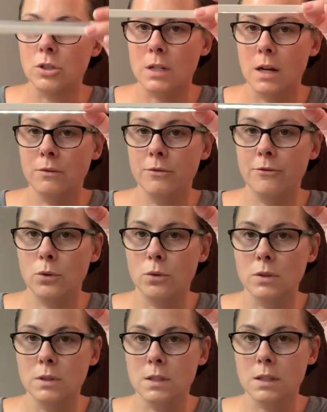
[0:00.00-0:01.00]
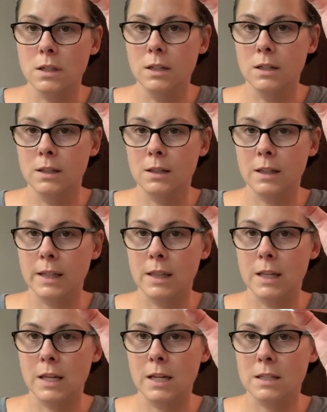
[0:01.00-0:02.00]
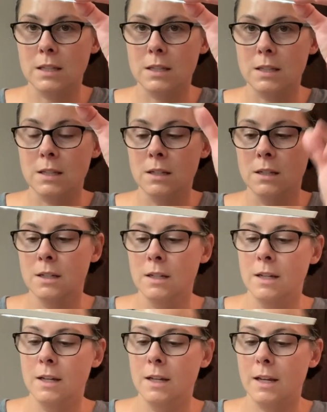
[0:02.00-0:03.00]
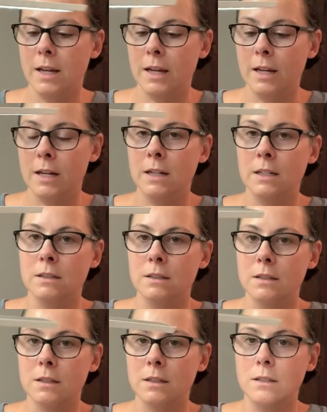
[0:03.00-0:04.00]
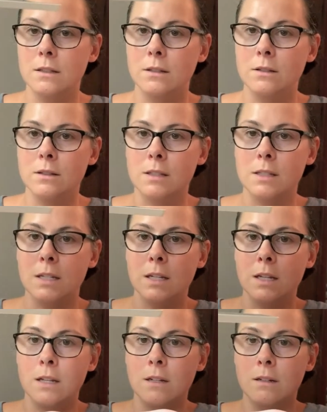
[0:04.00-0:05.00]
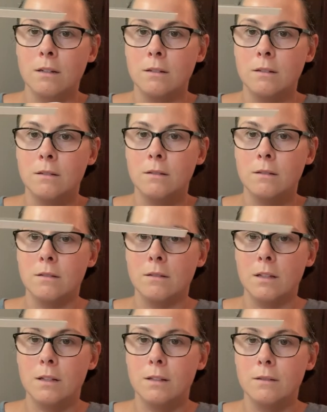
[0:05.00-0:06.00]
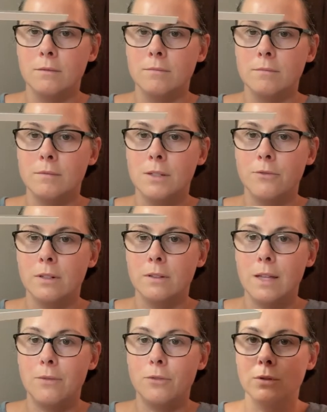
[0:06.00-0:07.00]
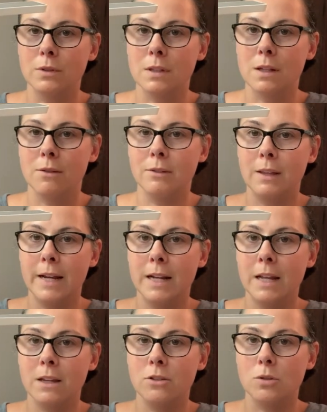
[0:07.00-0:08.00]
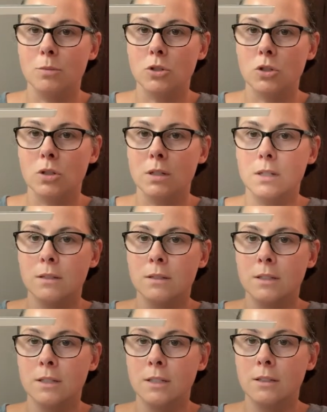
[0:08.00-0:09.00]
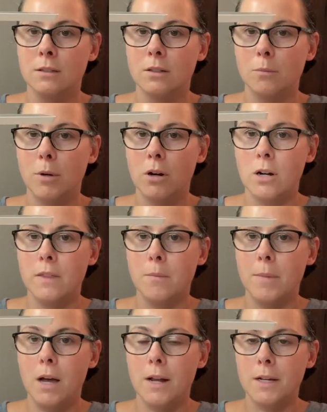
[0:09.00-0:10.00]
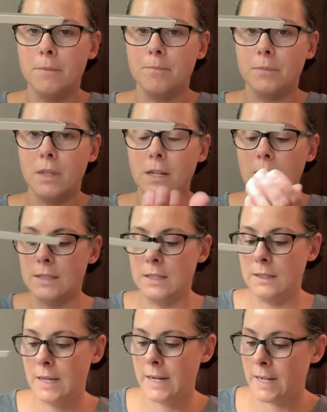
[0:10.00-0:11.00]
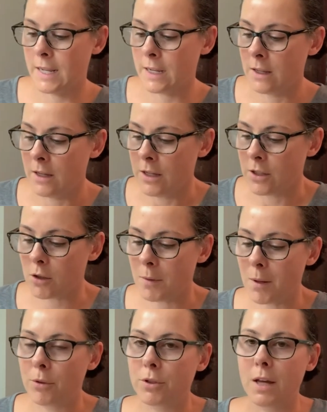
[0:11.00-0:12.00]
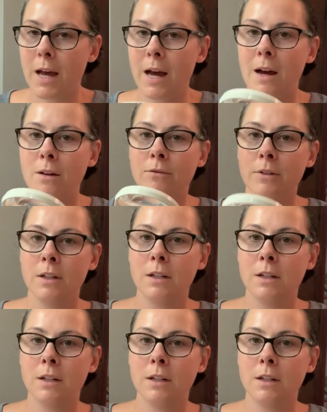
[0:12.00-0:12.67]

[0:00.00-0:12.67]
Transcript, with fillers: it just unfolds like this, and you can see the different levels of lighting. You just push the little bar on the bottom and it has the lighting. So I'm able to have